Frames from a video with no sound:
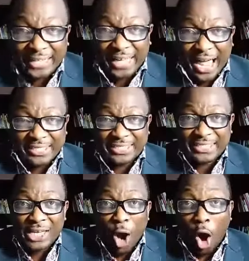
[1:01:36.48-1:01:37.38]

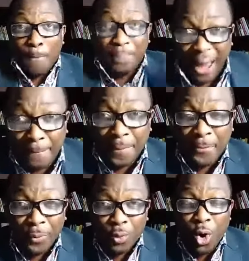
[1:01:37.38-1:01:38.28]
tax, or bribed
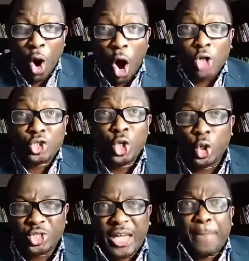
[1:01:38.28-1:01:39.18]
people, or
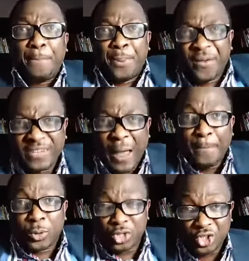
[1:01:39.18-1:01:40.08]
used their privileged
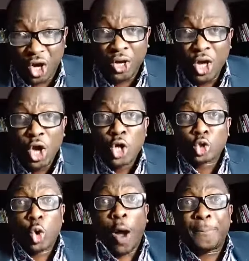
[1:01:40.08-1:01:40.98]
position
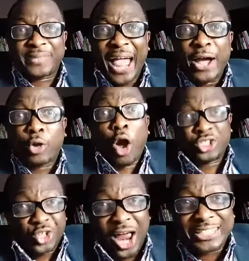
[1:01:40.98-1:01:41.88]
to obtain
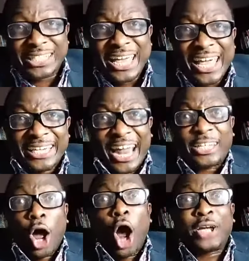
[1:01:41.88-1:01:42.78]
contracts
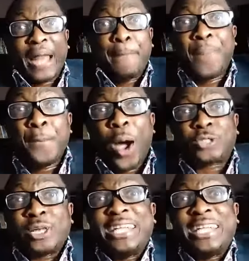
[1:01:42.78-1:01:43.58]
that other people actually